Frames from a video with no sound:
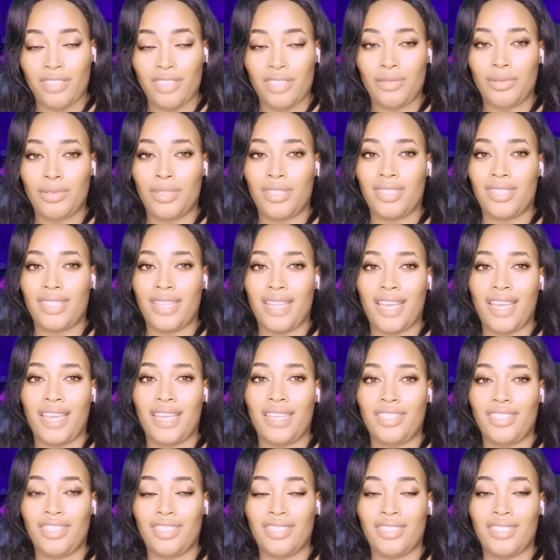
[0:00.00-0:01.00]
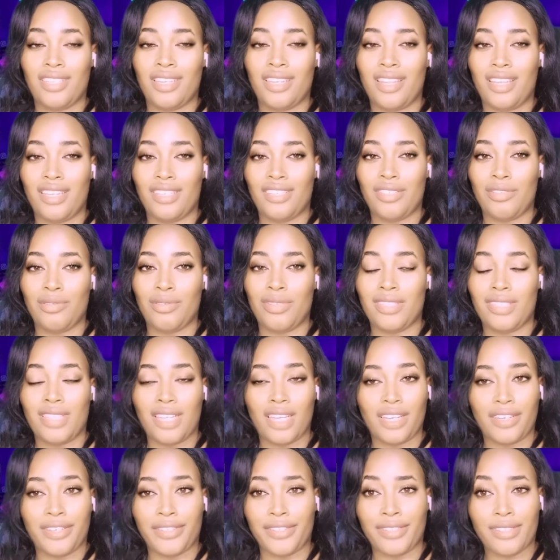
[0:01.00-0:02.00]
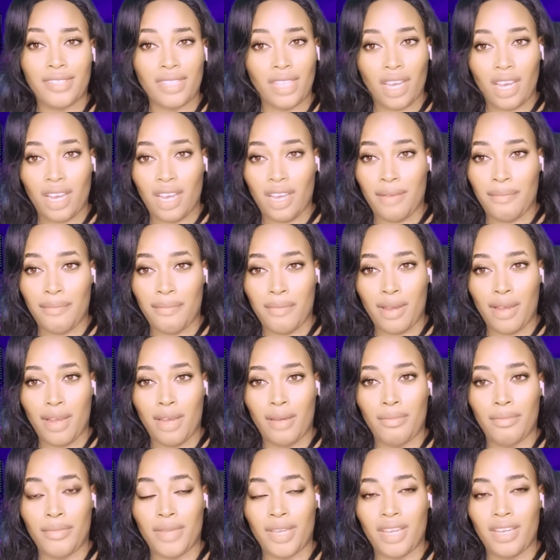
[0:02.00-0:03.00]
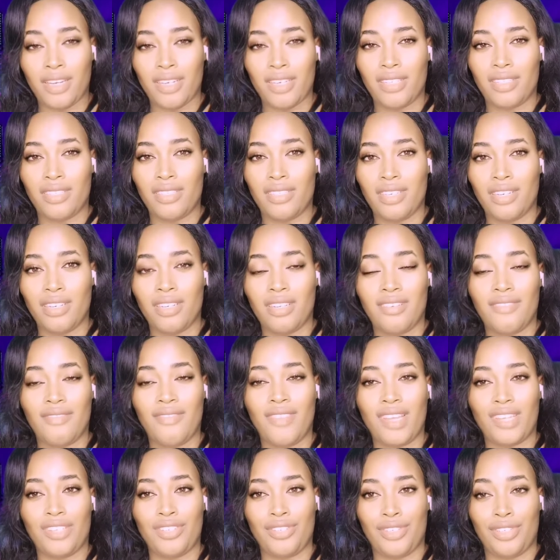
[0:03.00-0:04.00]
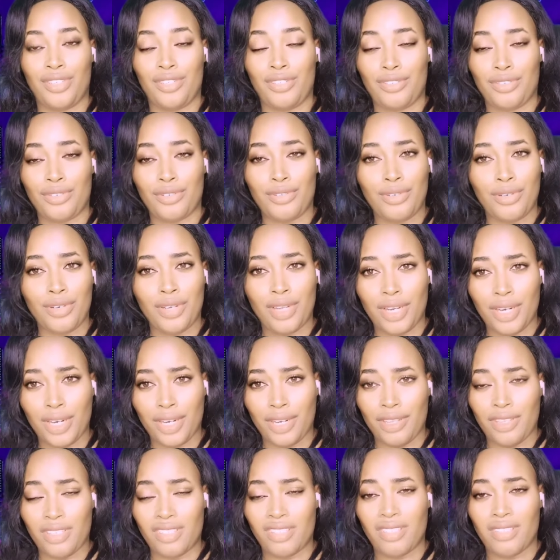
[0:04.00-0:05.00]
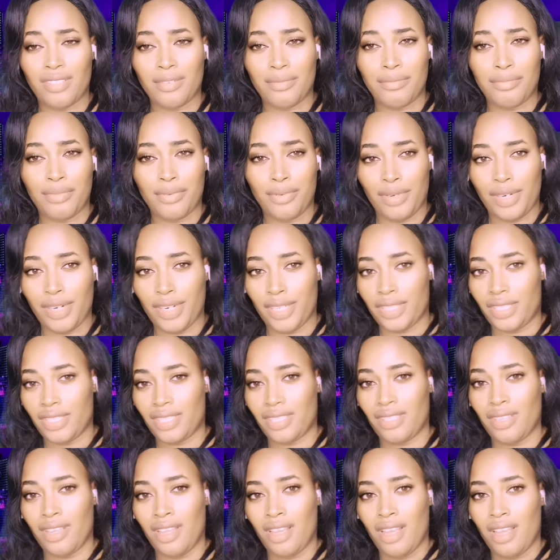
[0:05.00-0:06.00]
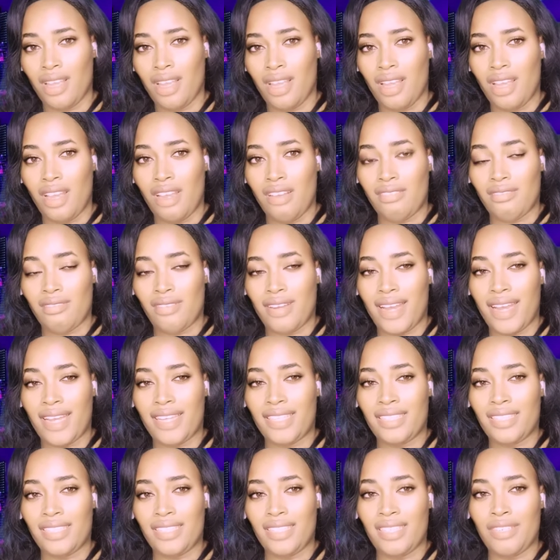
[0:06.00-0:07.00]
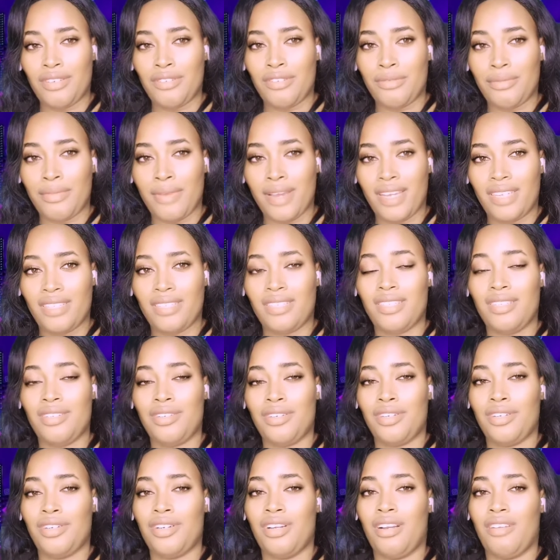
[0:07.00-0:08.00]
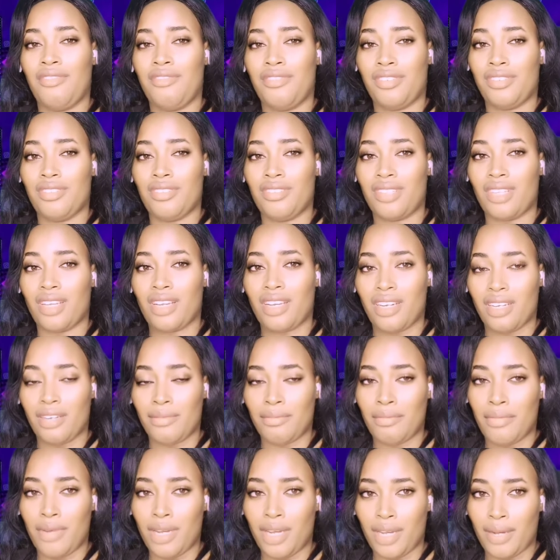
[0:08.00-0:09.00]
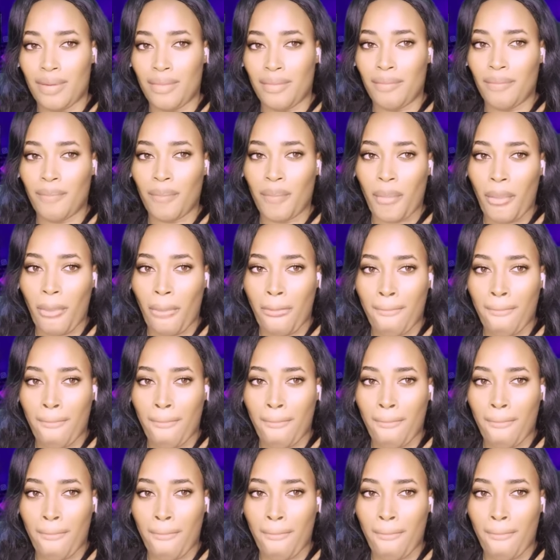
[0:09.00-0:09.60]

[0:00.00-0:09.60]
She said that she was like her second mom, because the love that she showed her, the support, right, it reminded her of her second mom.